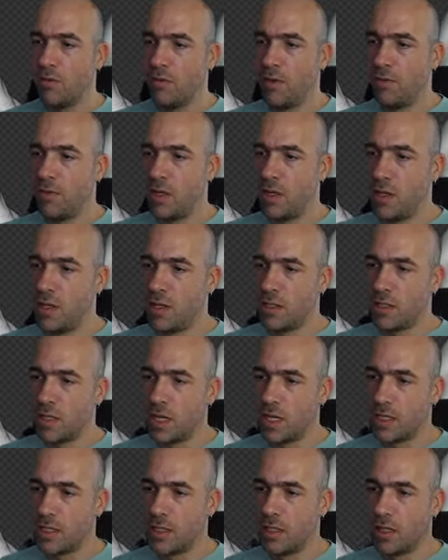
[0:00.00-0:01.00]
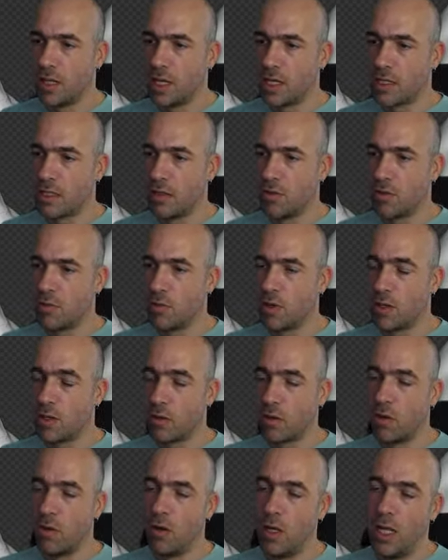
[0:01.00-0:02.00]
15 years, I still has a long way
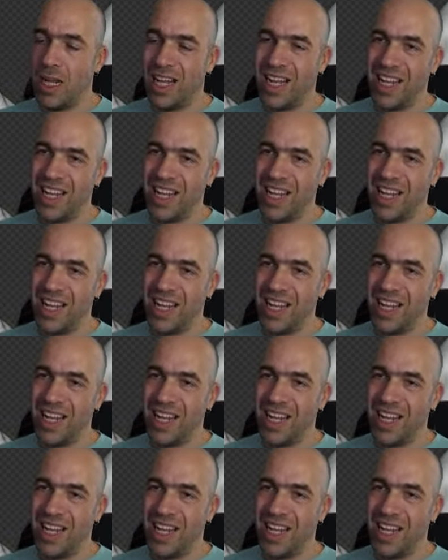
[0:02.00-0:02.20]
to go.